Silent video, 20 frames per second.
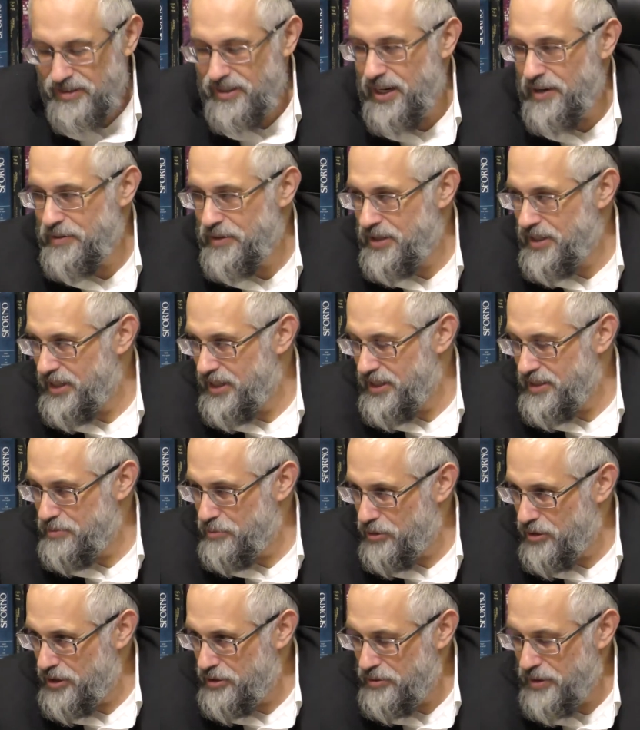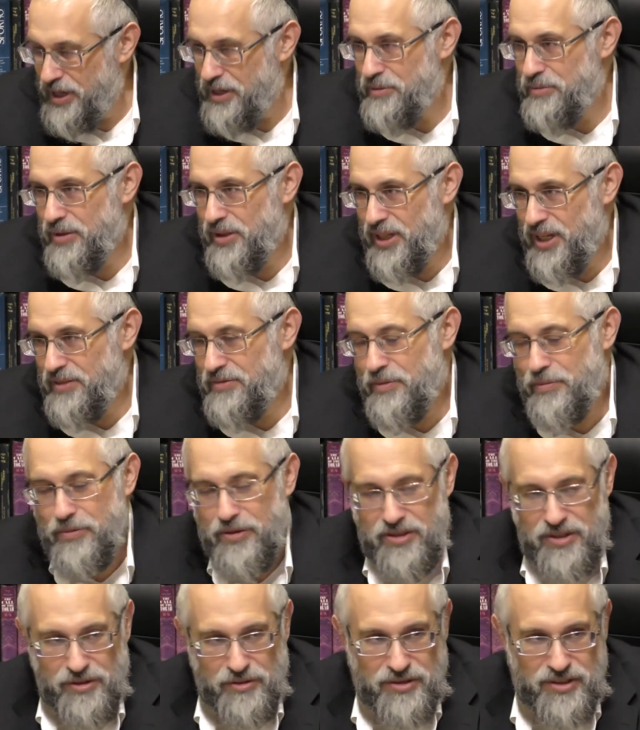Everything is more tranquil life. A
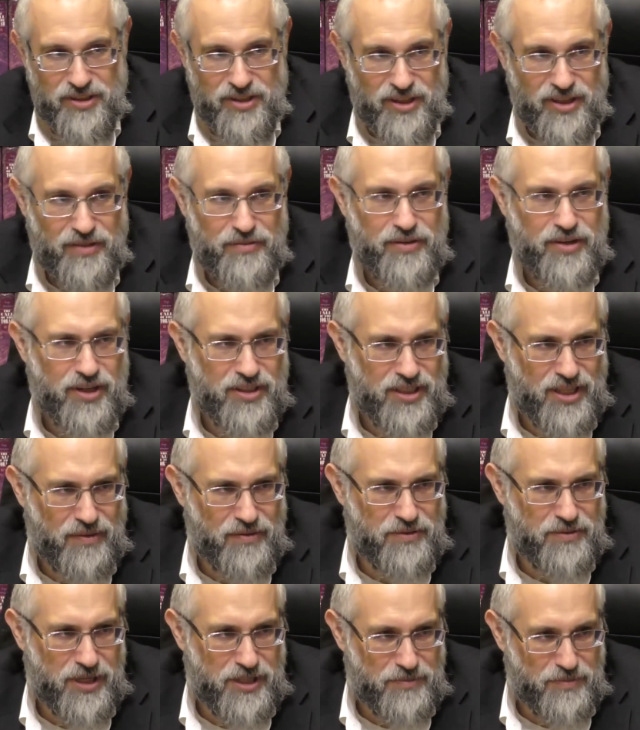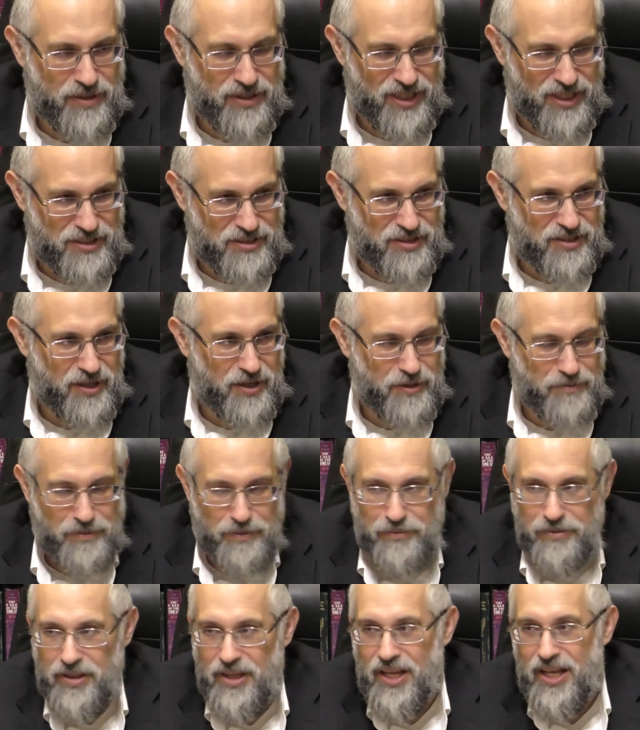person who's a nun, if he doesn't have his expectations out of
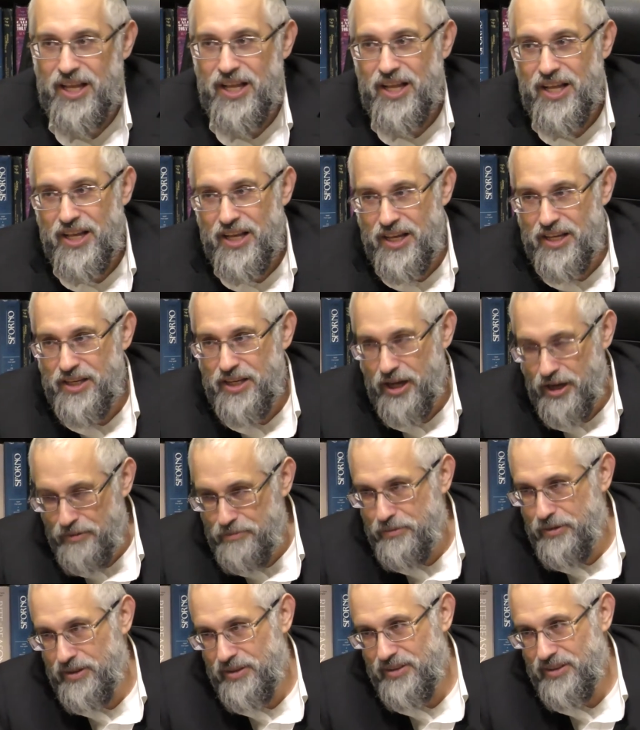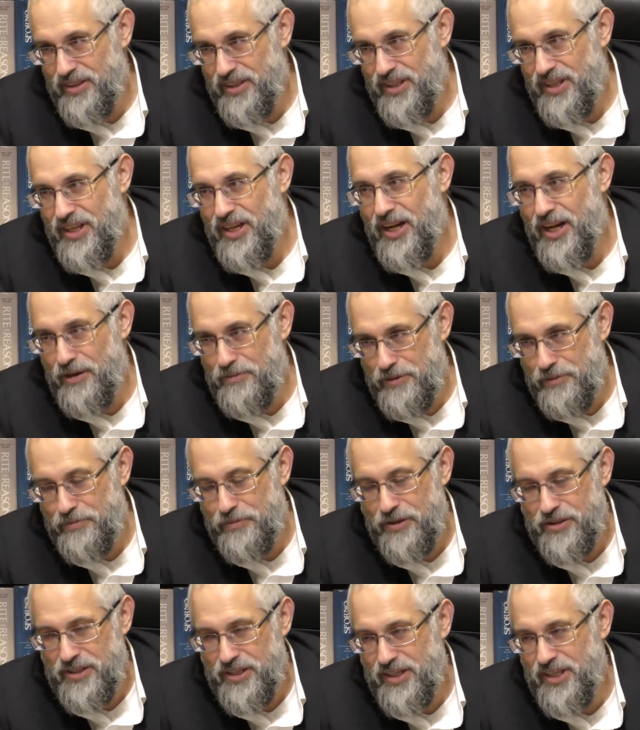people, humble
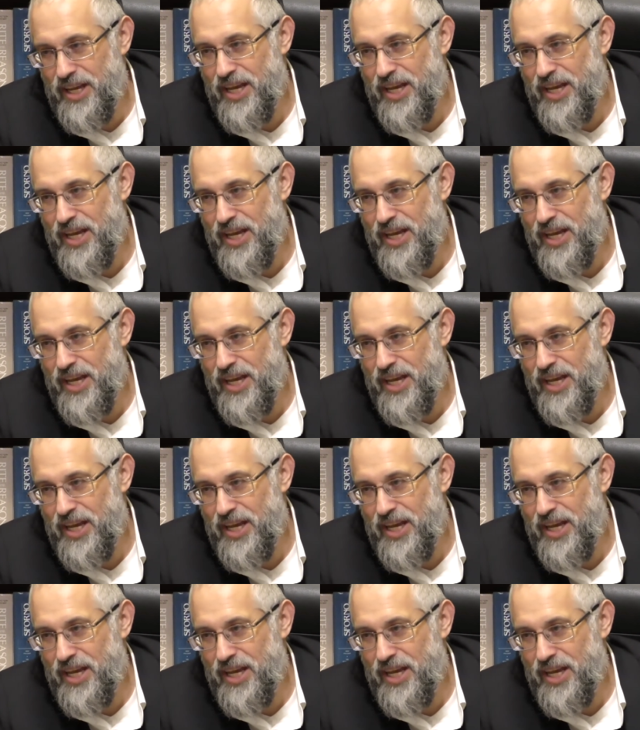person.